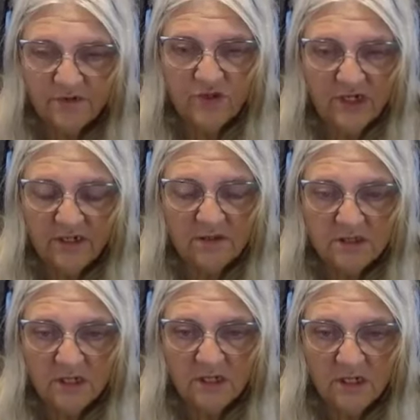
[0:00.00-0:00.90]
been really
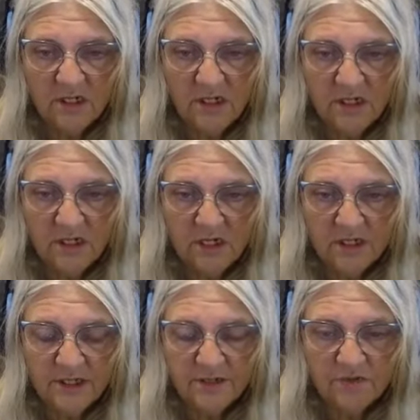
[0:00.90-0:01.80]
good.
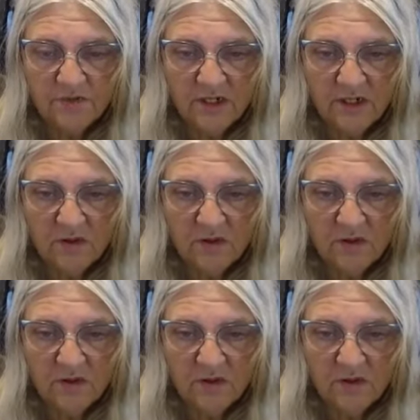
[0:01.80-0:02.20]
This is really